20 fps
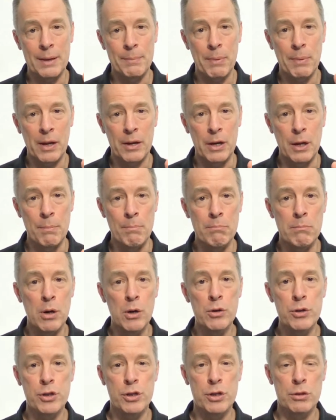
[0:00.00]
about
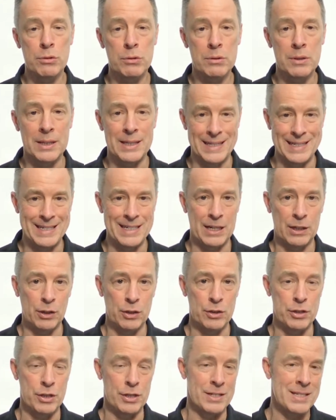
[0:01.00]
emotional
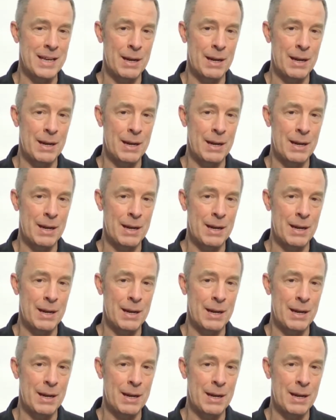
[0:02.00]
intelligence,